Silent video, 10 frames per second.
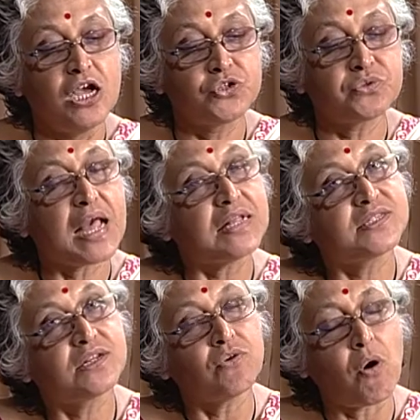So that's
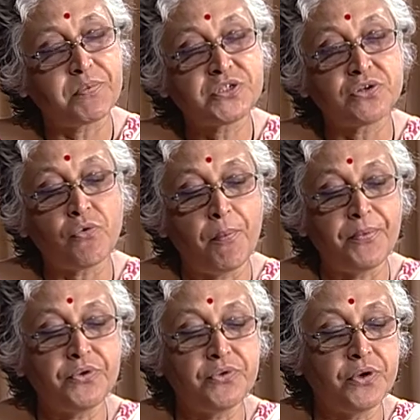an option
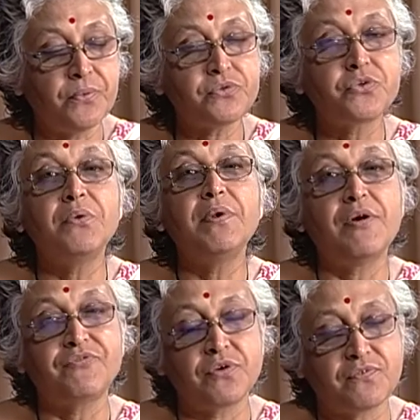open to you. So you will
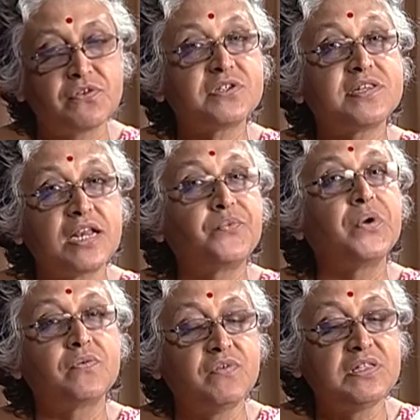have to of course
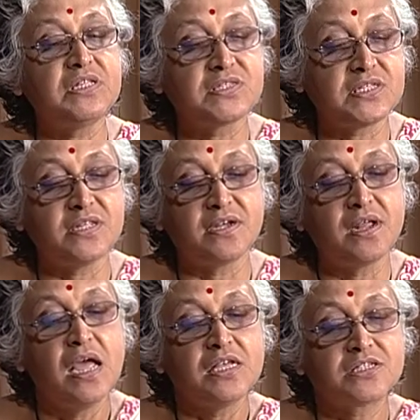network with these senior
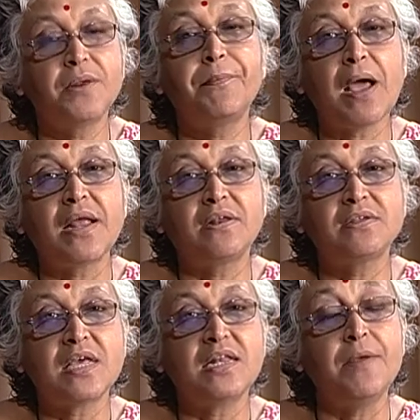script
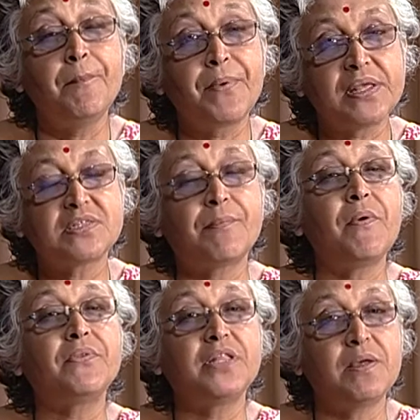writers and impress
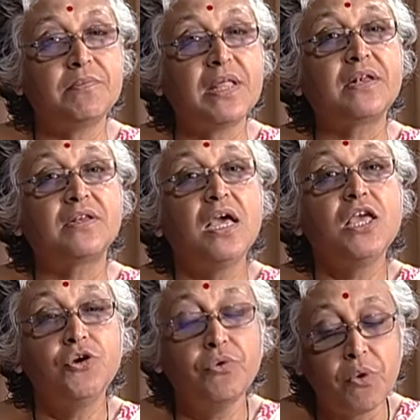upon them that
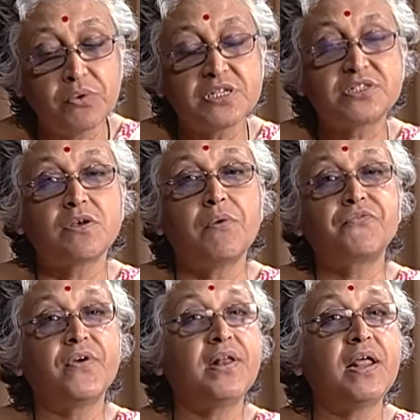you know the
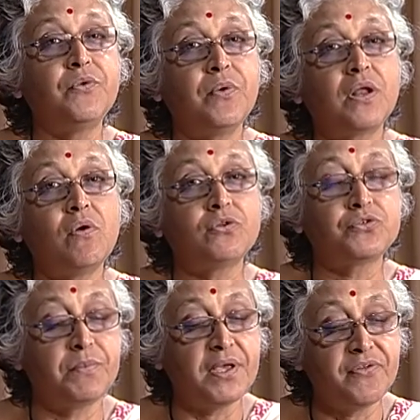software and you can
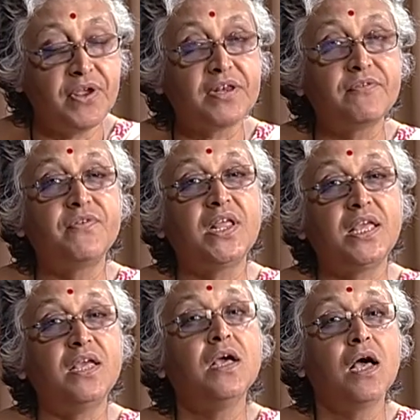also be
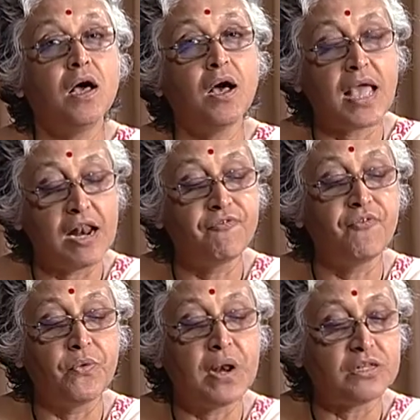creatively uh,
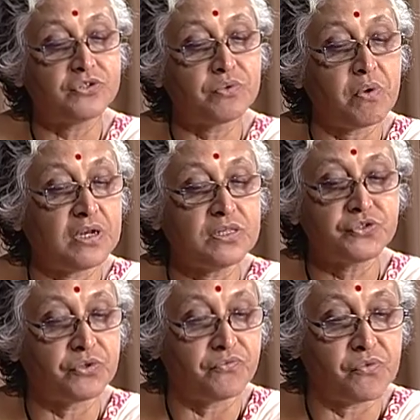helpful and so on and
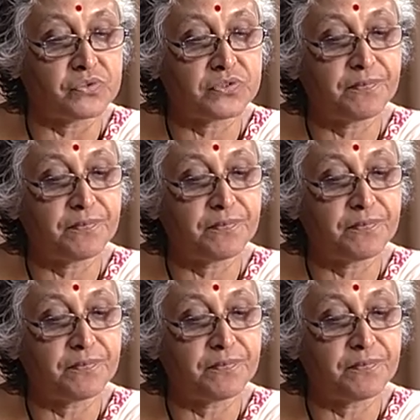so forth.